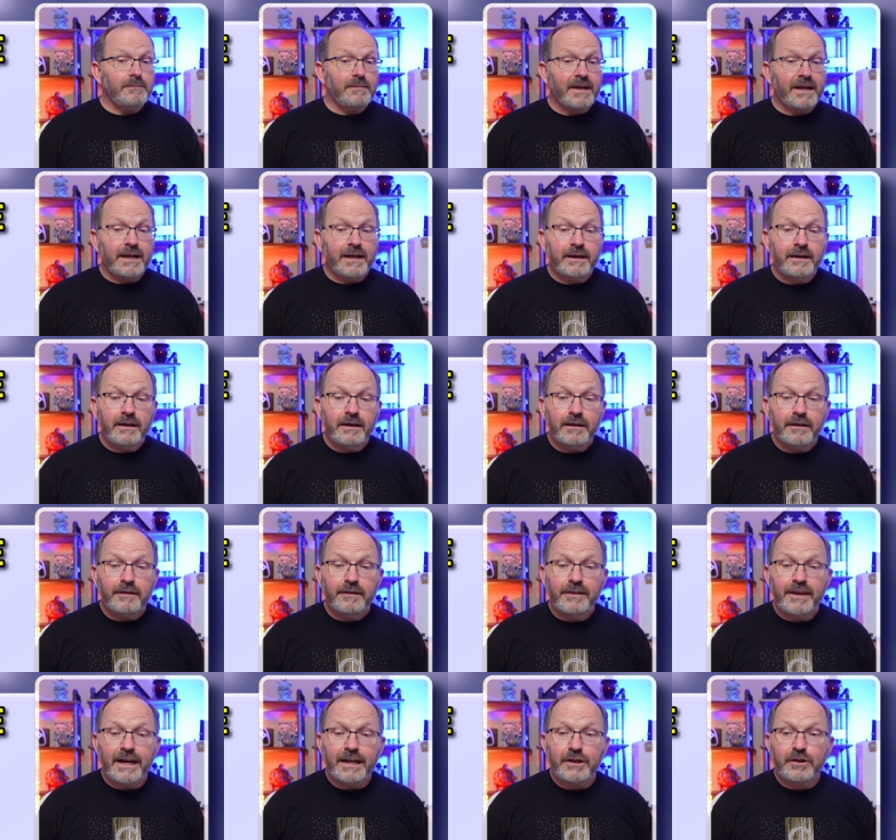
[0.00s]
mean
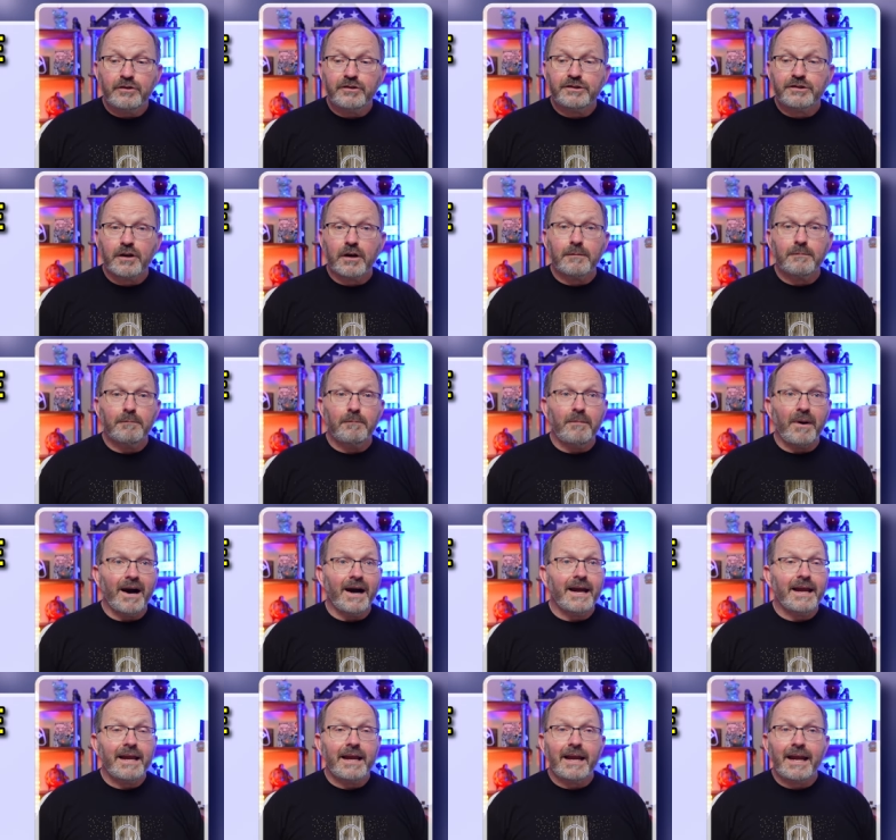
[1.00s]
that you start
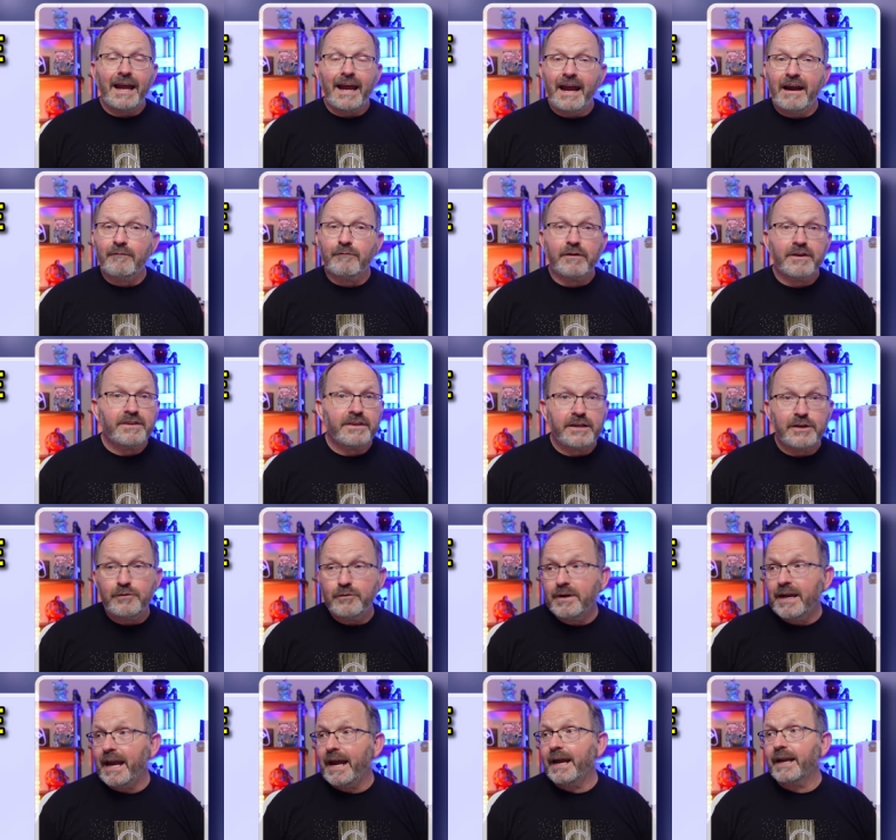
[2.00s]
buying everything
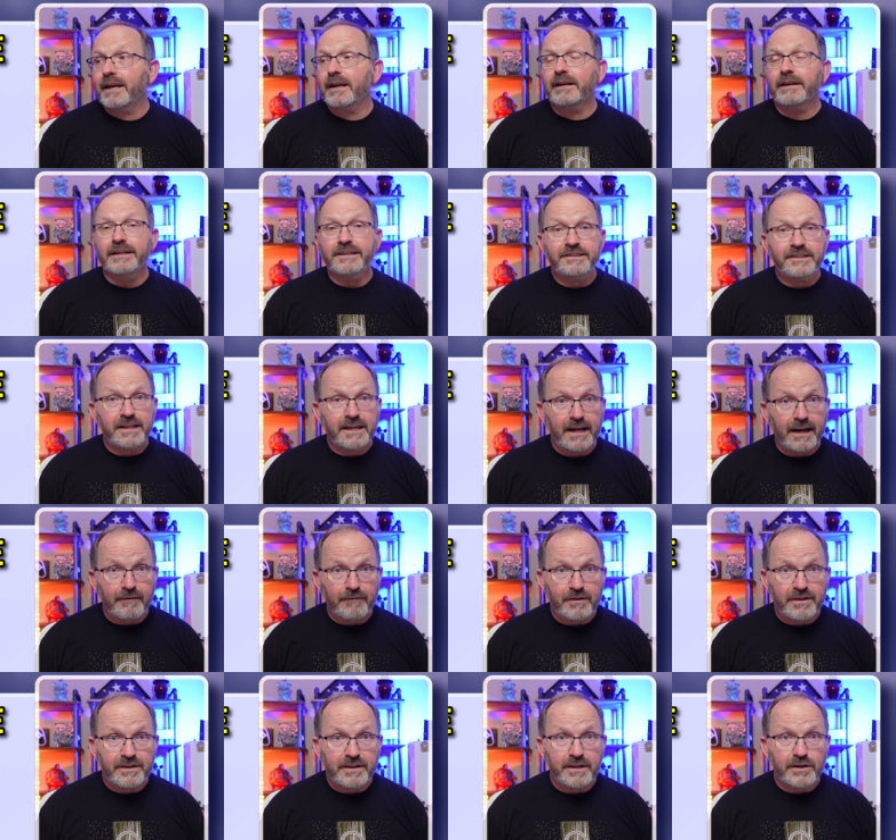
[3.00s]
you can and listing
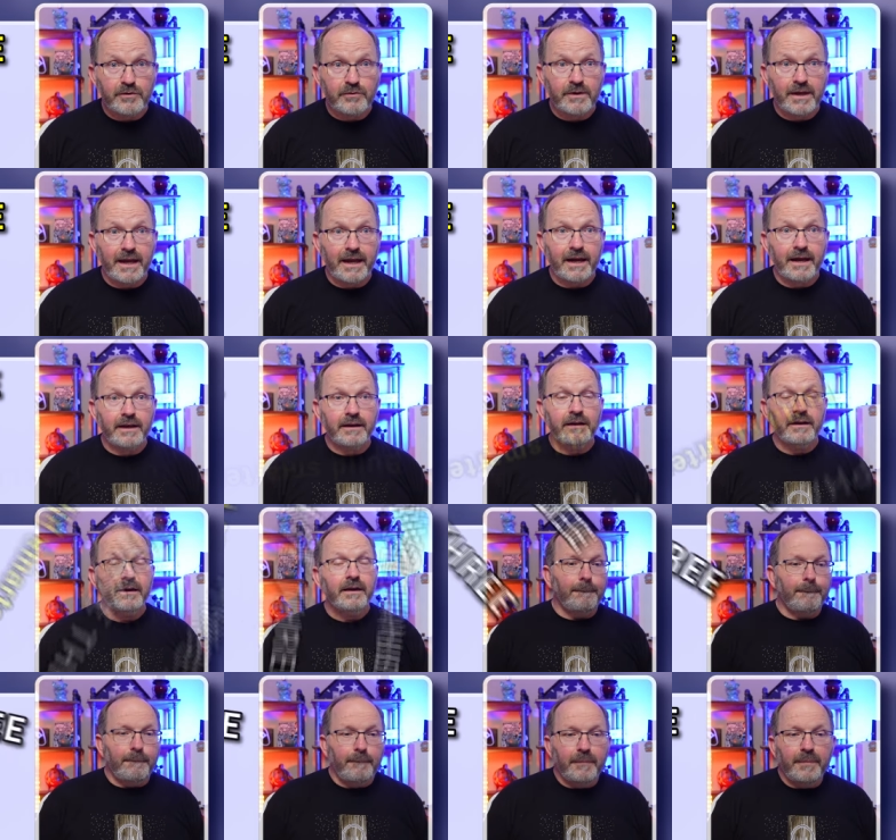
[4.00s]
everything you can.
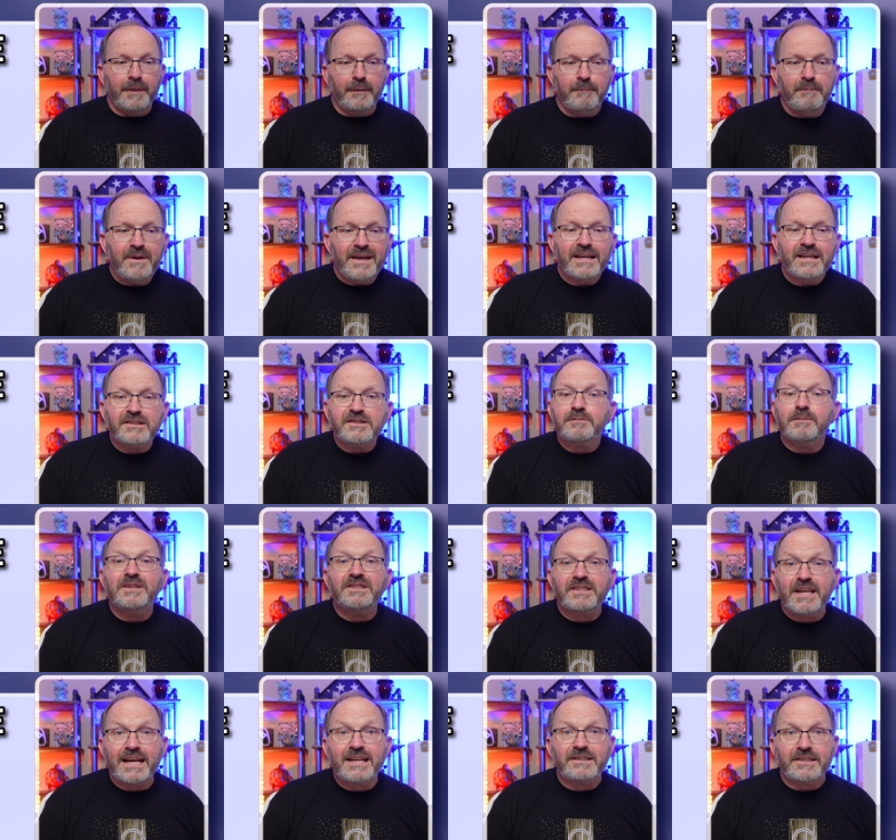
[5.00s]
The biggest
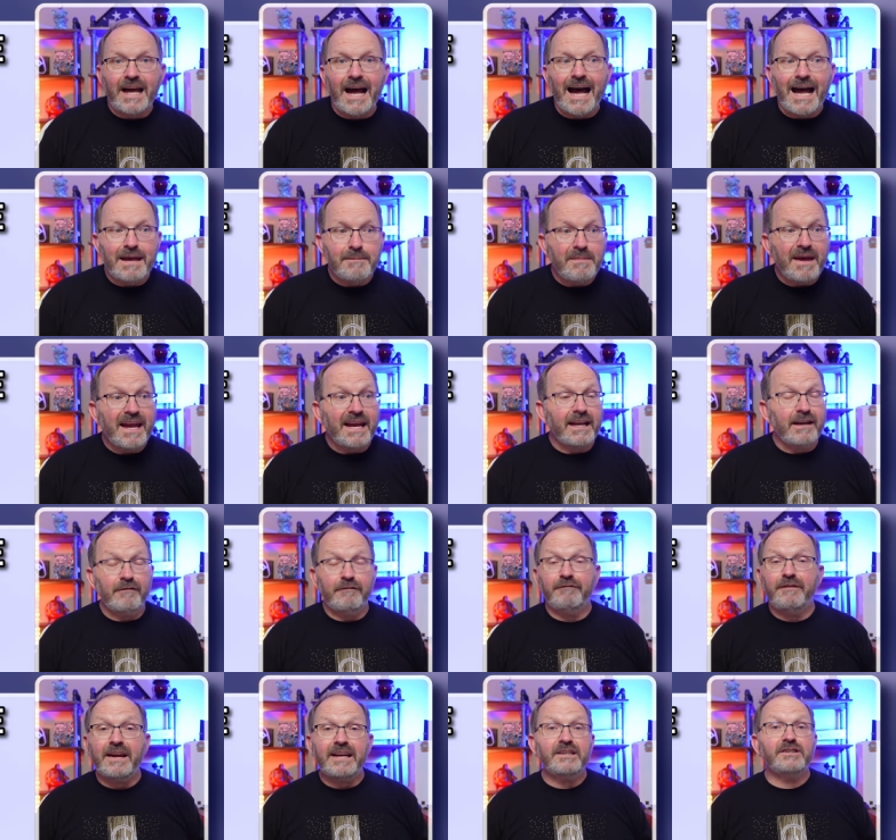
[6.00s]
mistakes I made in
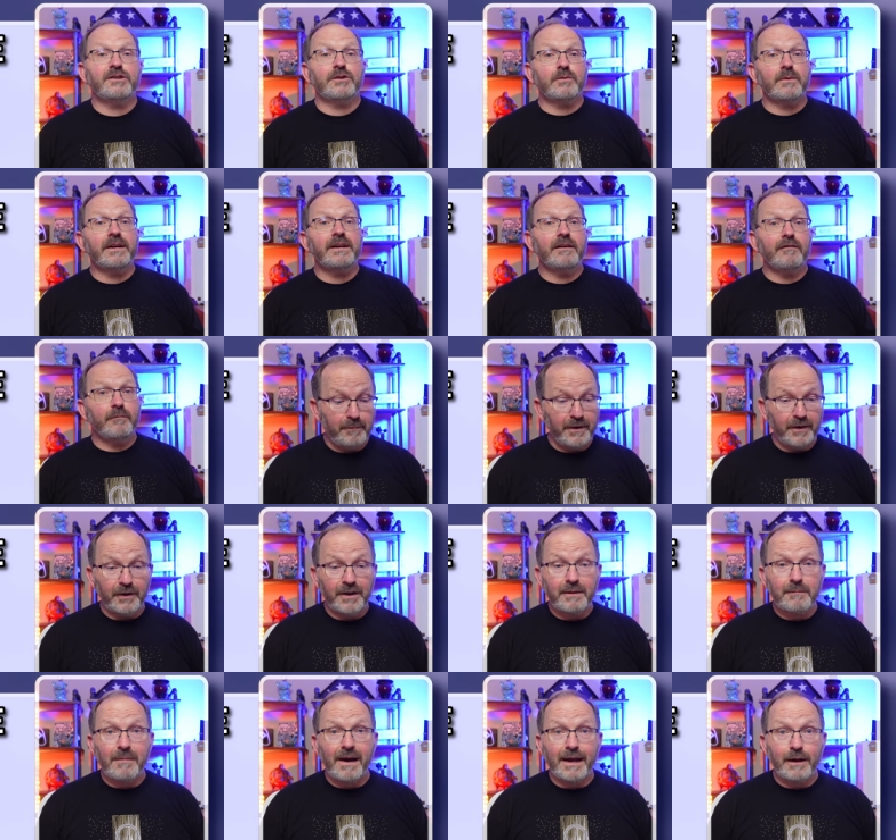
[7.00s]
phase three of
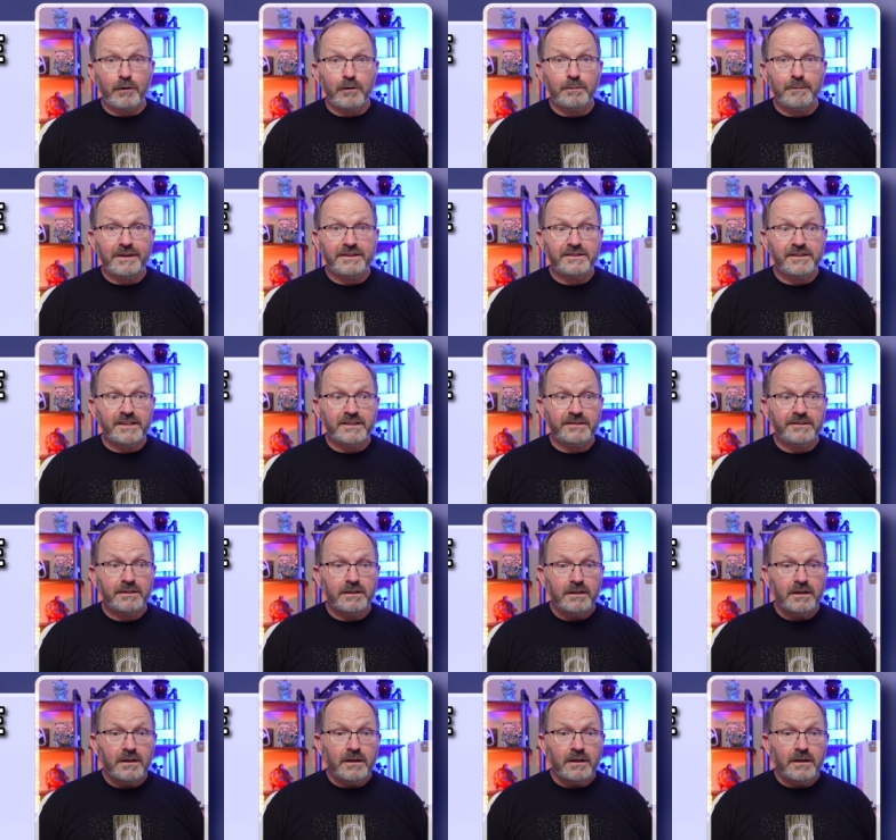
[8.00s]
building my own business